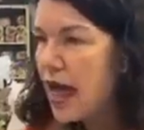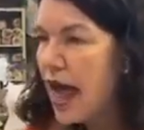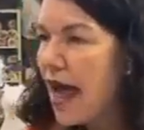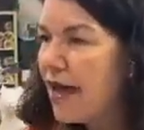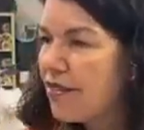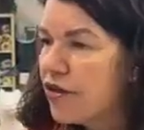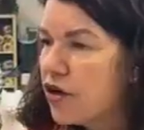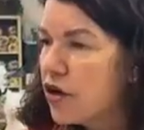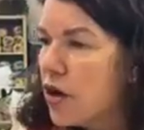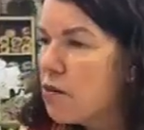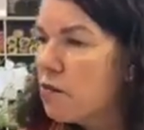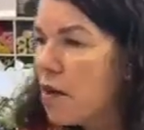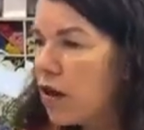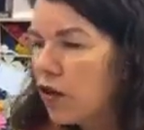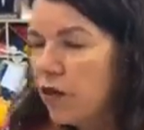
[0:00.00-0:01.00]
Yeah.
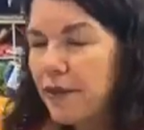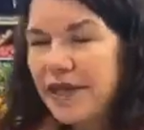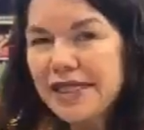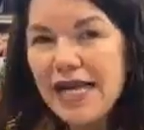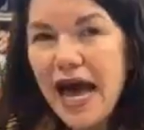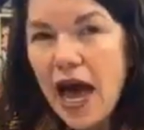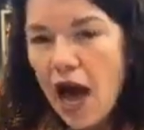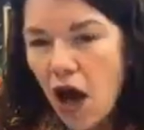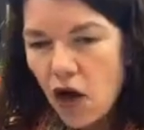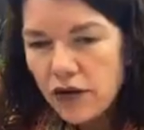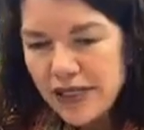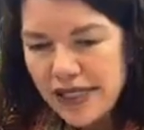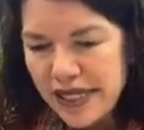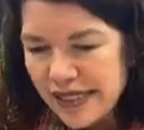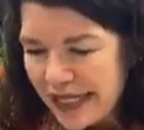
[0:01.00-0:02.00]
Heather Bartlemus,
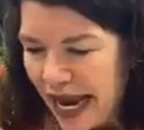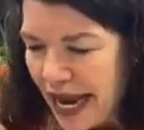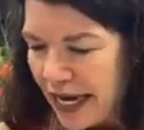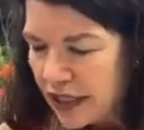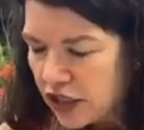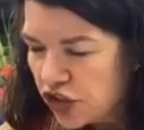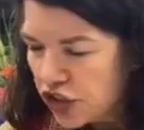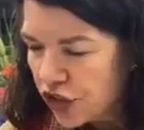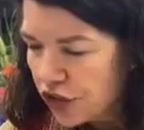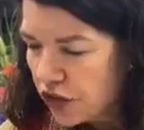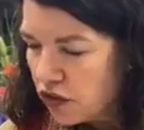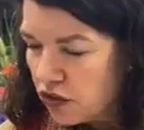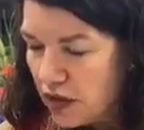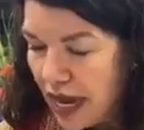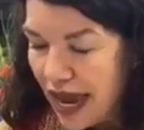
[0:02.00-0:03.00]
how does Hank
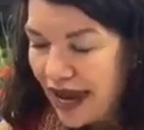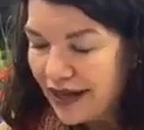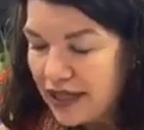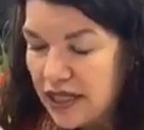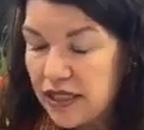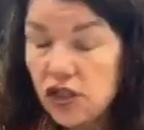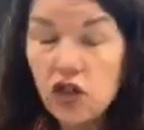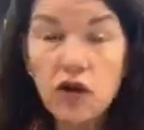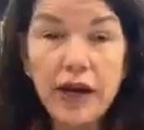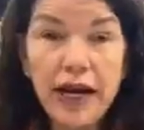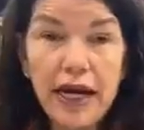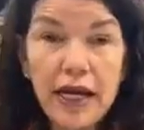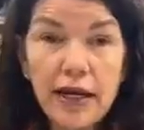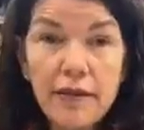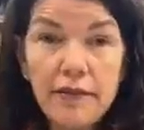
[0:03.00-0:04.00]
do? Hank does
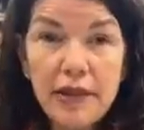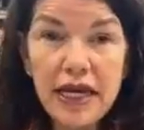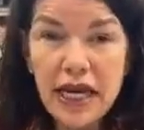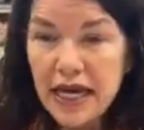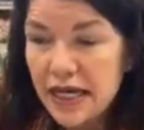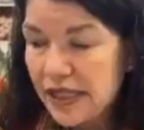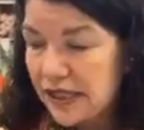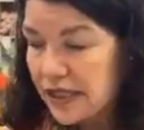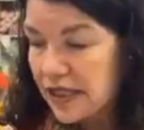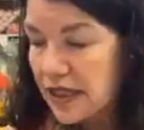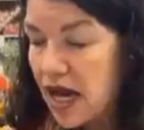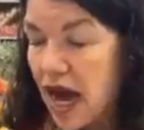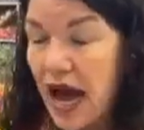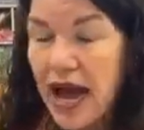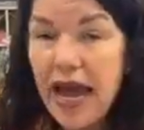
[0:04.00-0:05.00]
great
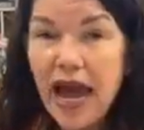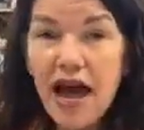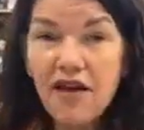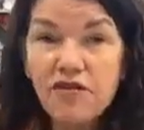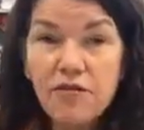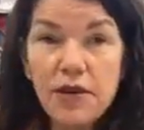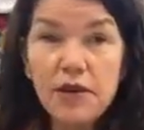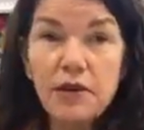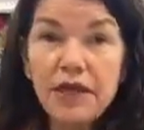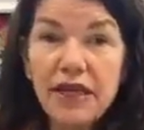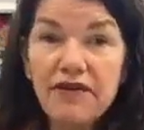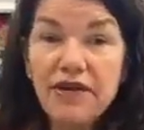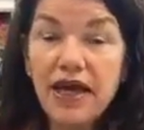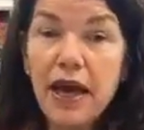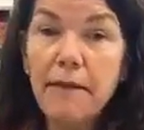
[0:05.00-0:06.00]
because I have
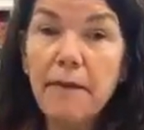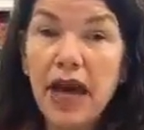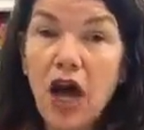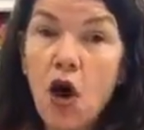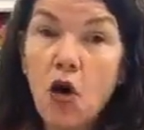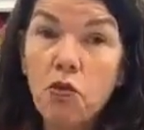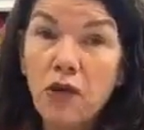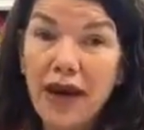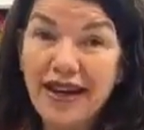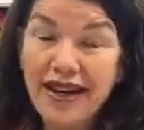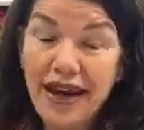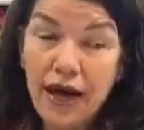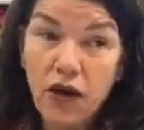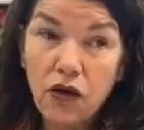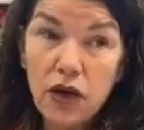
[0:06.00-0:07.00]
people living at my home
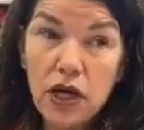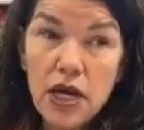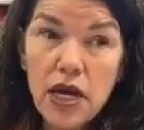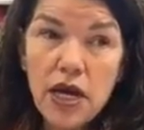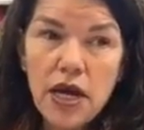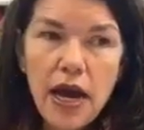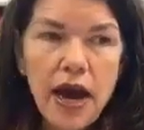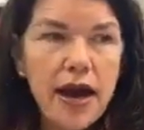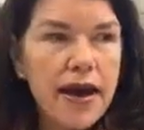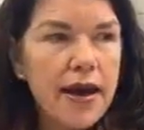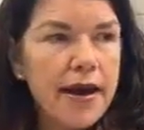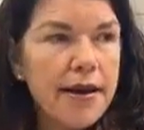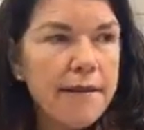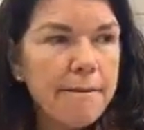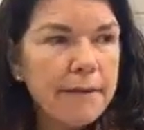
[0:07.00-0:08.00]
right now.
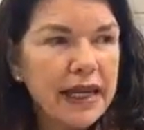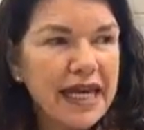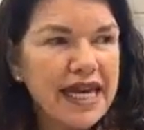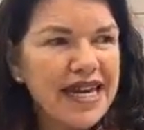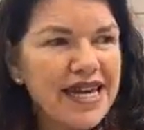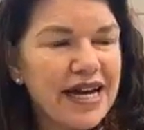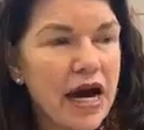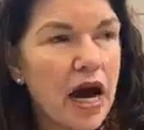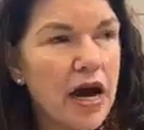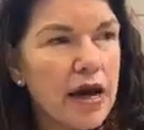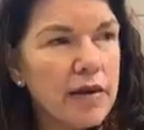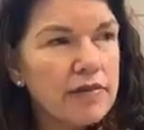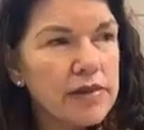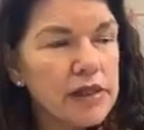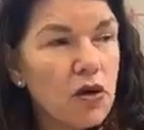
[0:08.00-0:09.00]
Um, he
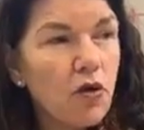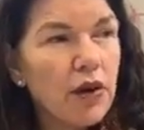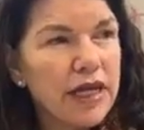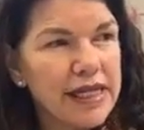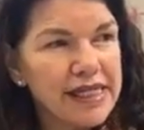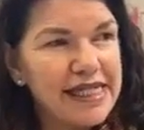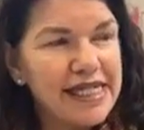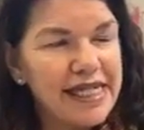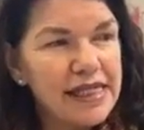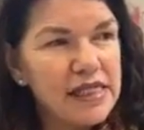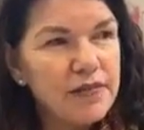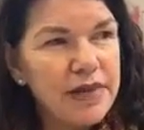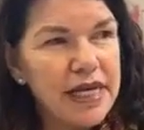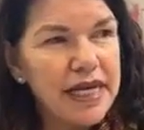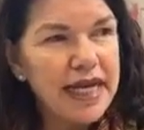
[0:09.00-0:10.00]
comes when he
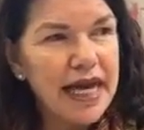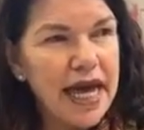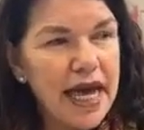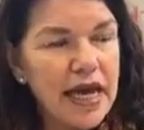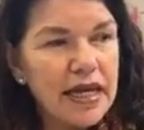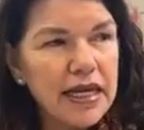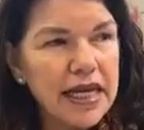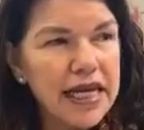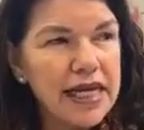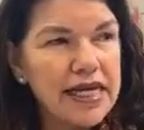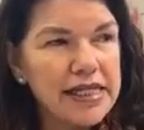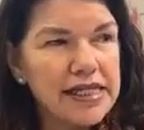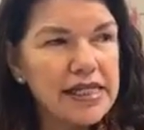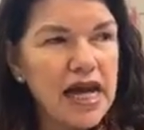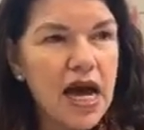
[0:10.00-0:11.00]
sees me again.
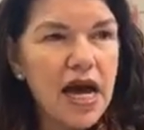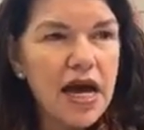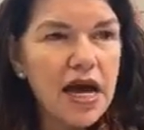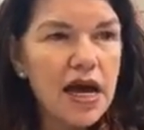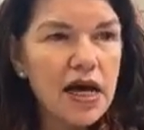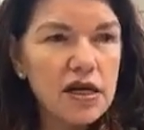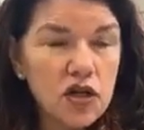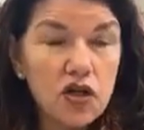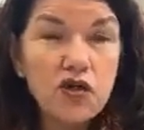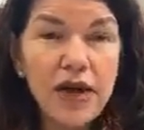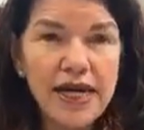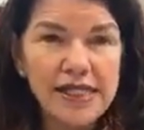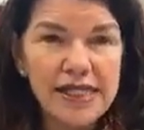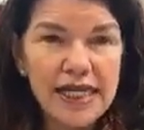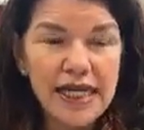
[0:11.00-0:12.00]
He's uh,
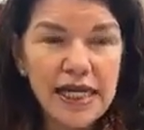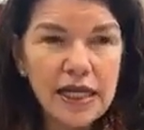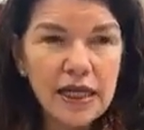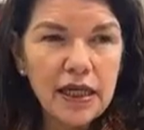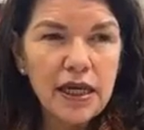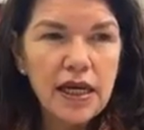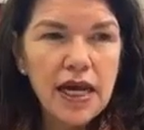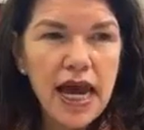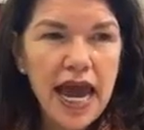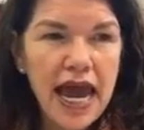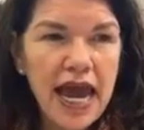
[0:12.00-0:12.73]
crazy,